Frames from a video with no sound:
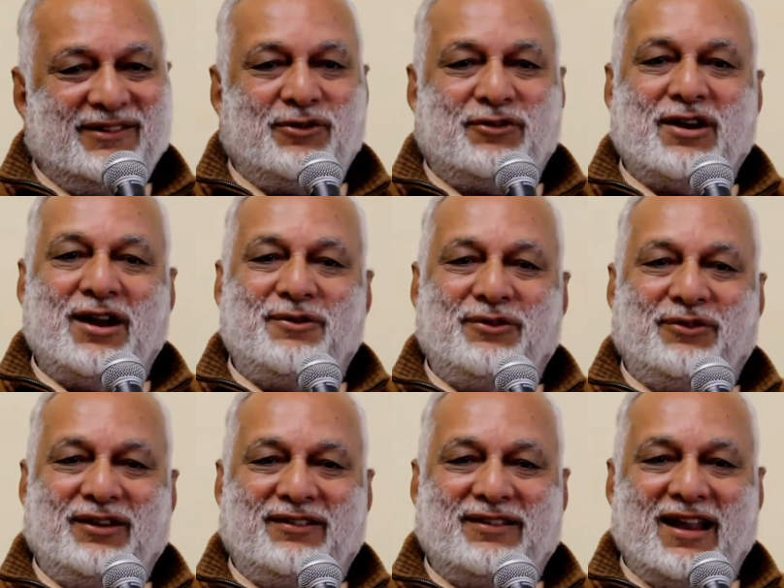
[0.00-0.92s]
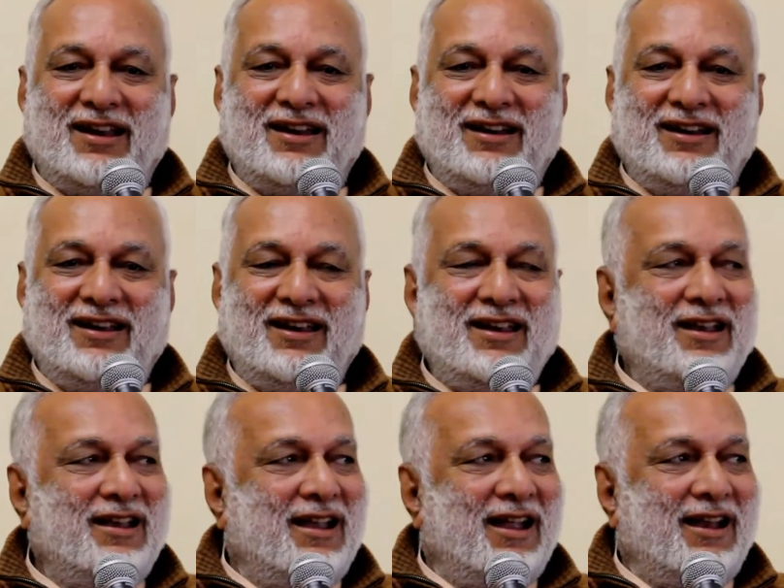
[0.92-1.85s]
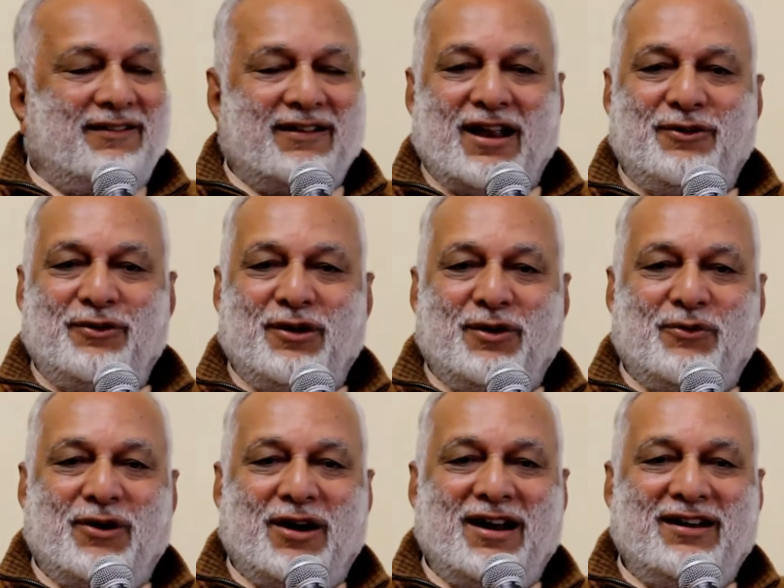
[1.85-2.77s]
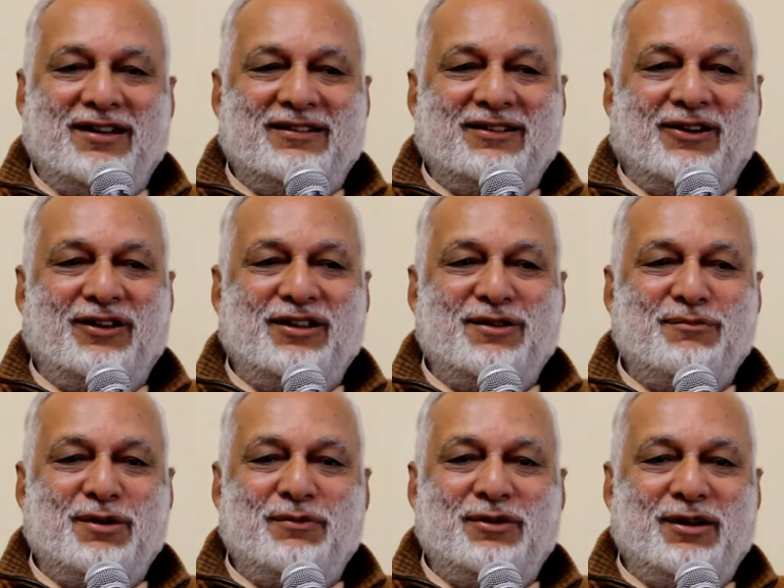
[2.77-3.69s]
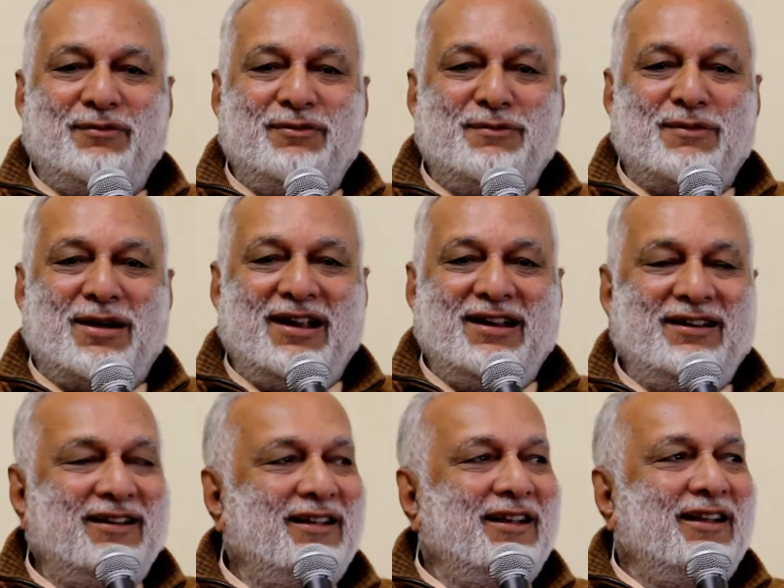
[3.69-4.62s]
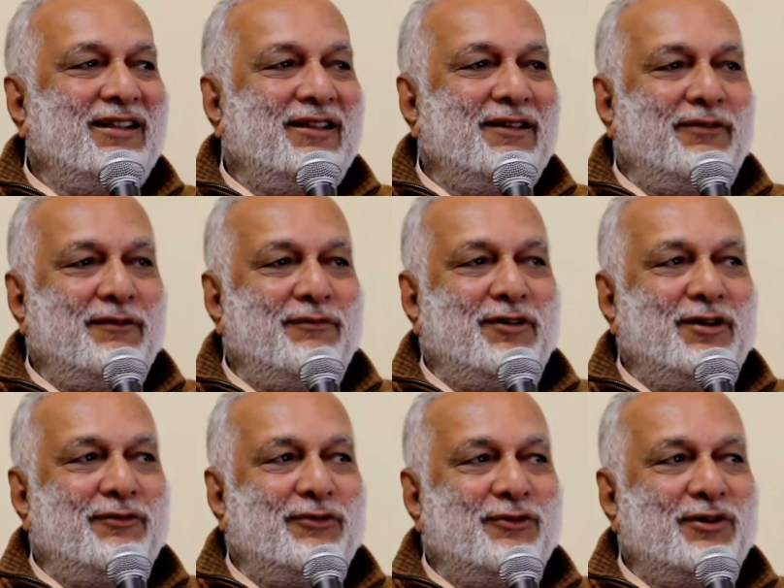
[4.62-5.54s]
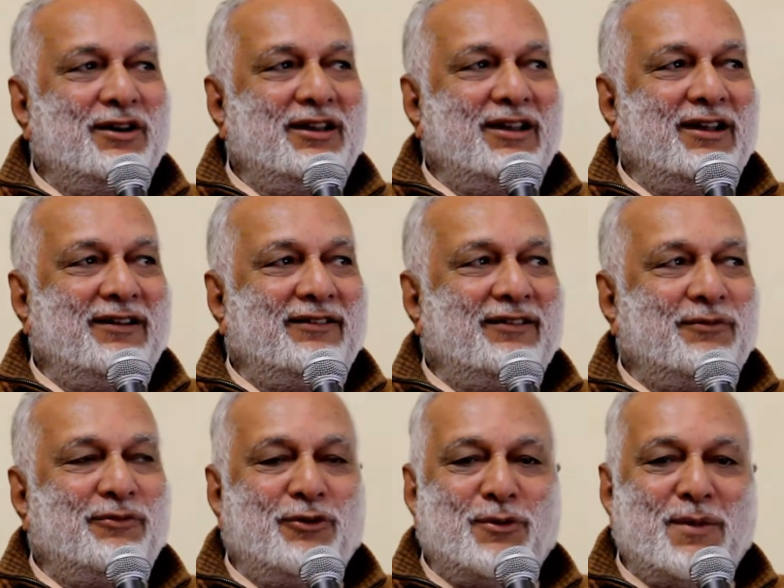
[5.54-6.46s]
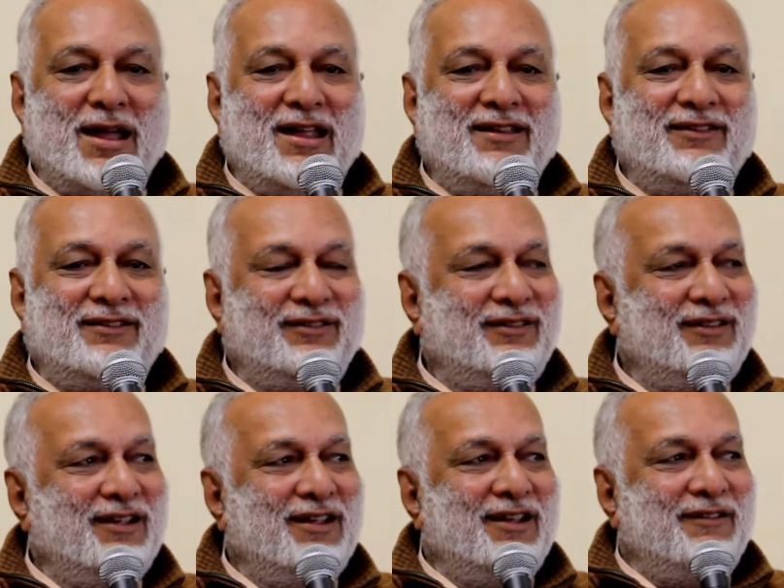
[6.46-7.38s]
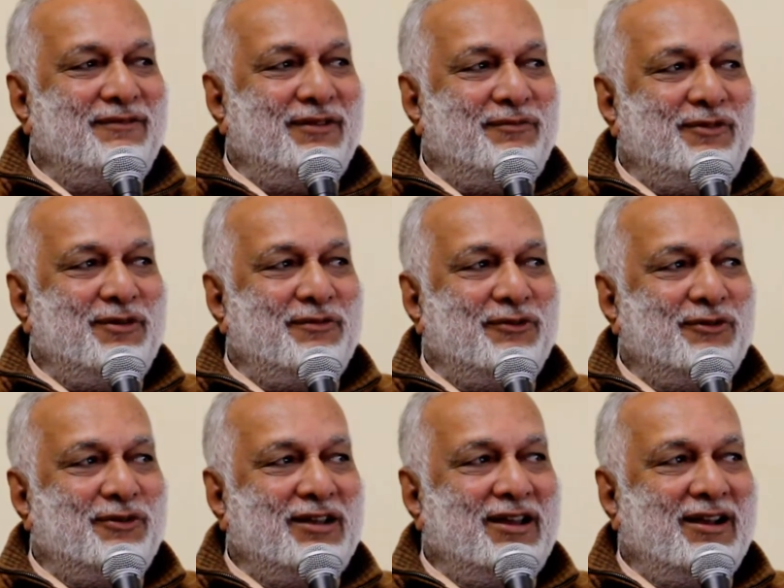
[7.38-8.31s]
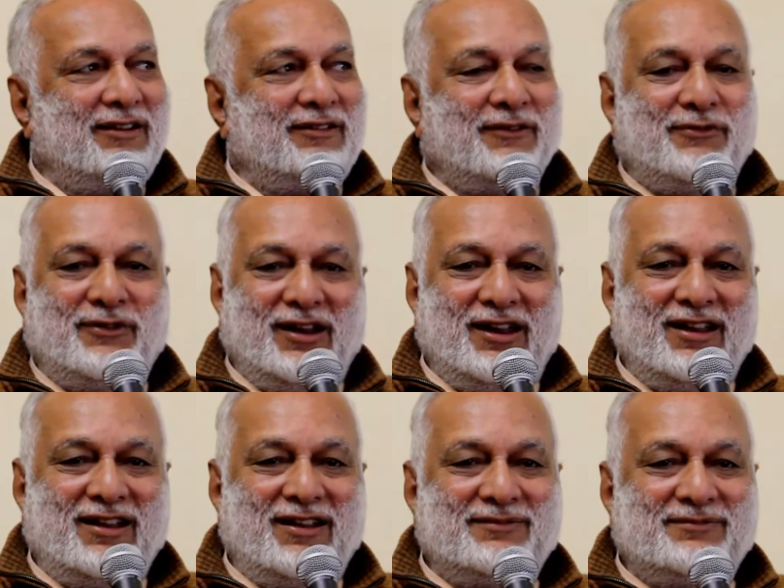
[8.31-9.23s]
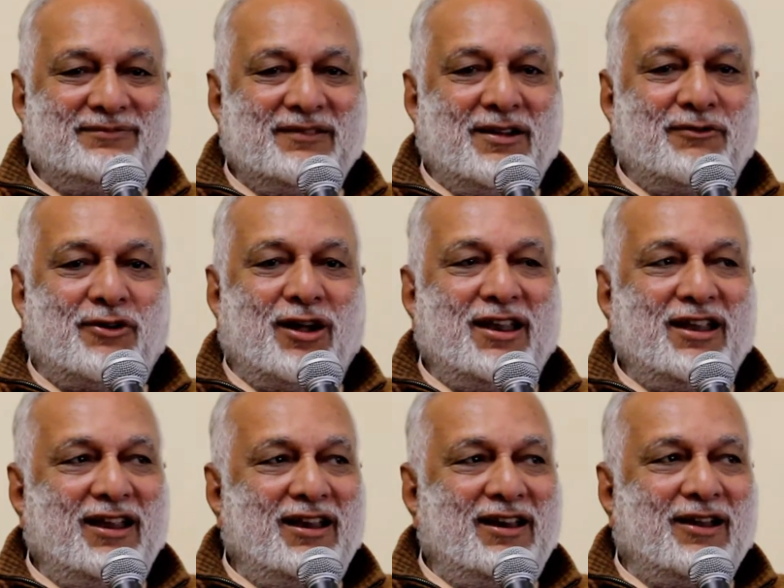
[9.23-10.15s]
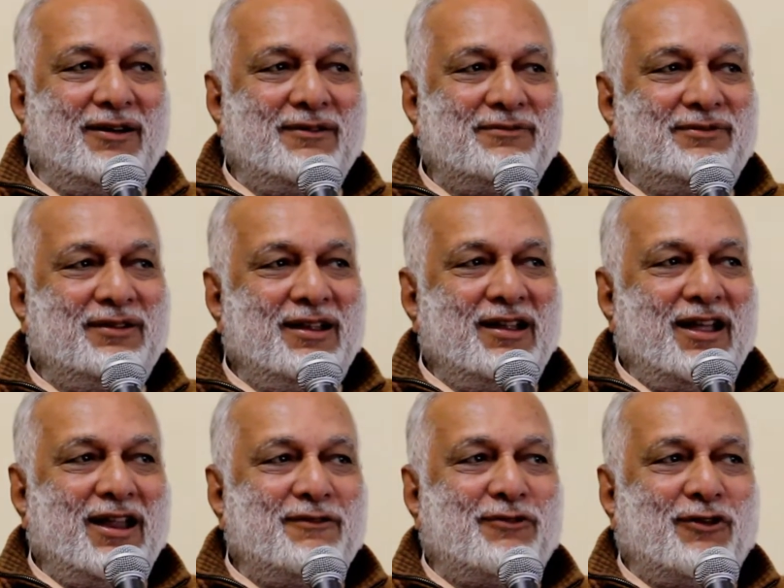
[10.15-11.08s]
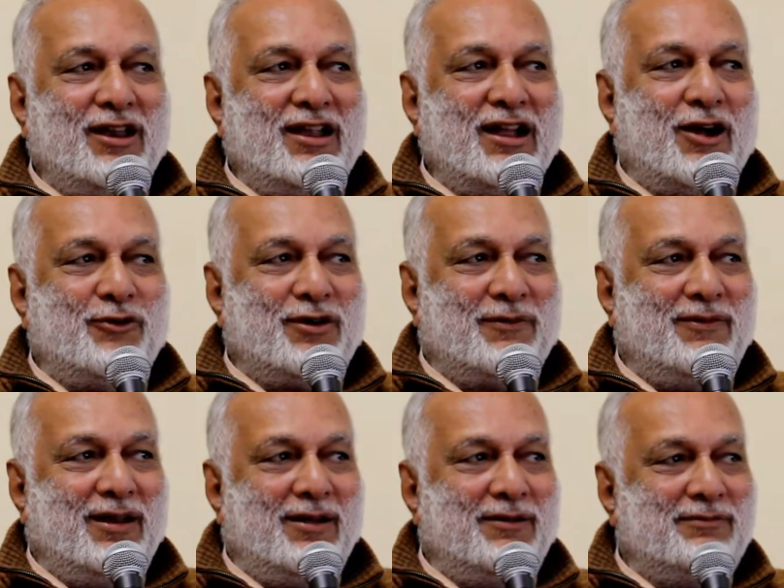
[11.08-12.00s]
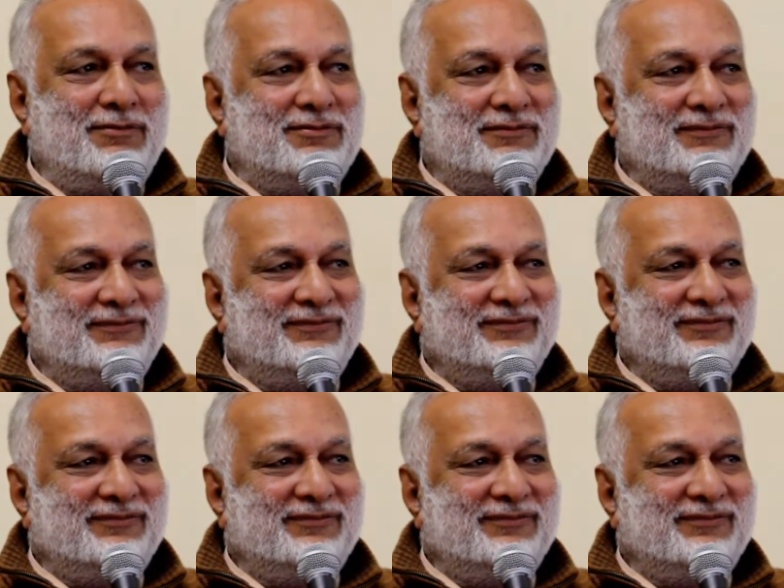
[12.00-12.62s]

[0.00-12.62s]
You try to sit silently and try to avoid all the memory of the mind. The 54 years of romance, 54 years of failure, falling in love and falling out of love,